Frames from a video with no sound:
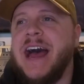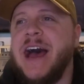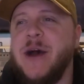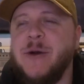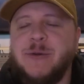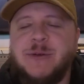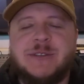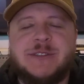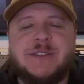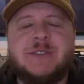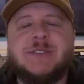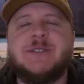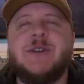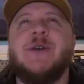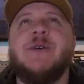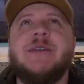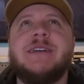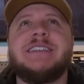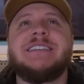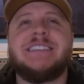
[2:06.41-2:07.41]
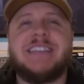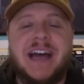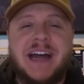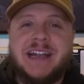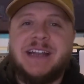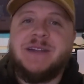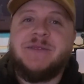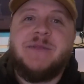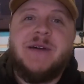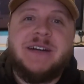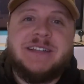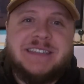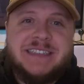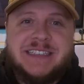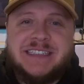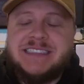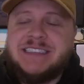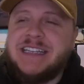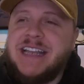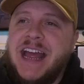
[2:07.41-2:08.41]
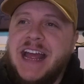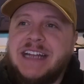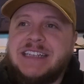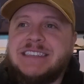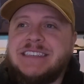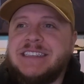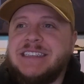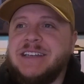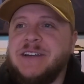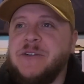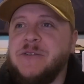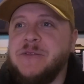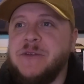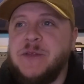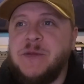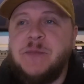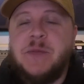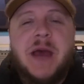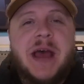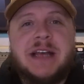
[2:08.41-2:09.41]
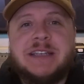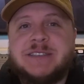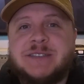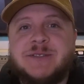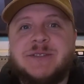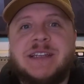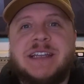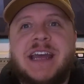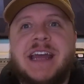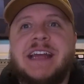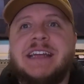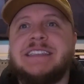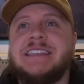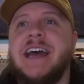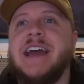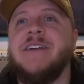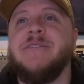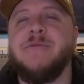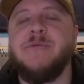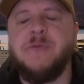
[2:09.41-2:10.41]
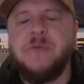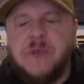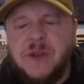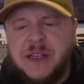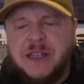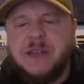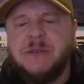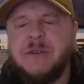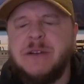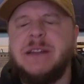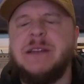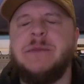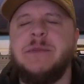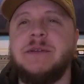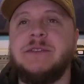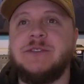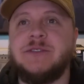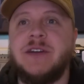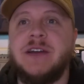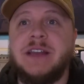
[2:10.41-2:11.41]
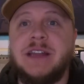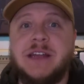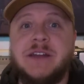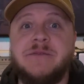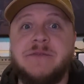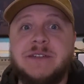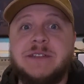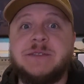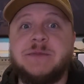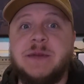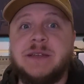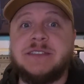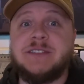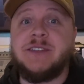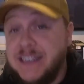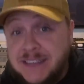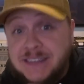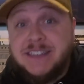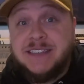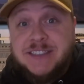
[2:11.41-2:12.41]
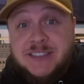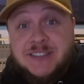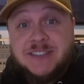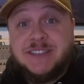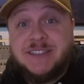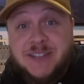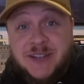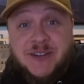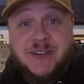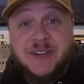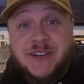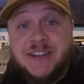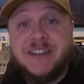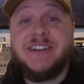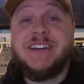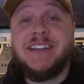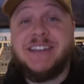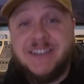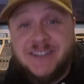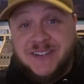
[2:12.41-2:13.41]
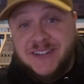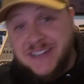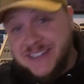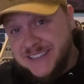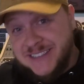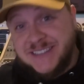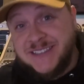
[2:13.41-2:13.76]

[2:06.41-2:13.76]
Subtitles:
I was so excited about this, and actually over the past 3 days, I have really been trying to convince myself, this is still good. You can